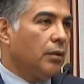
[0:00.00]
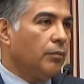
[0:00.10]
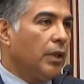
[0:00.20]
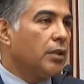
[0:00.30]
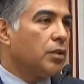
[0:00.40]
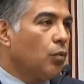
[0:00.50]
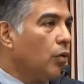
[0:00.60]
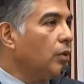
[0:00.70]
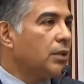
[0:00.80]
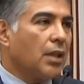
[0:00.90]
because the
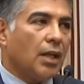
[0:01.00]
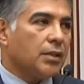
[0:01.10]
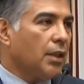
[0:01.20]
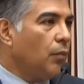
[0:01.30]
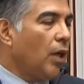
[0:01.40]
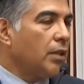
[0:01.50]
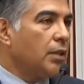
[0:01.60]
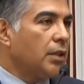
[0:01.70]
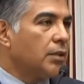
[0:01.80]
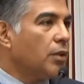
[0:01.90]
world is constantly
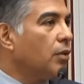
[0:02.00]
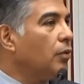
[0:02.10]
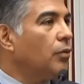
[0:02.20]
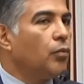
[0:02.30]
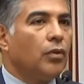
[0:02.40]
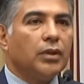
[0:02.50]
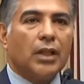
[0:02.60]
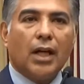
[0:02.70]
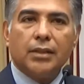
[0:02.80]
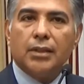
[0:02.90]
watching us. The world
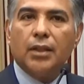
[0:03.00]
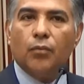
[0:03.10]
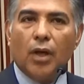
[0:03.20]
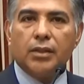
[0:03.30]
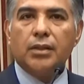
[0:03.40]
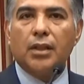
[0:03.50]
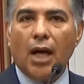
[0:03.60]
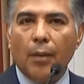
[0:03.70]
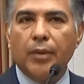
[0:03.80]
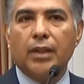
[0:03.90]
constantly wants to
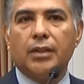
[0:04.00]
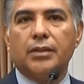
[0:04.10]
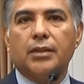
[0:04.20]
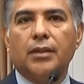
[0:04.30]
copy us.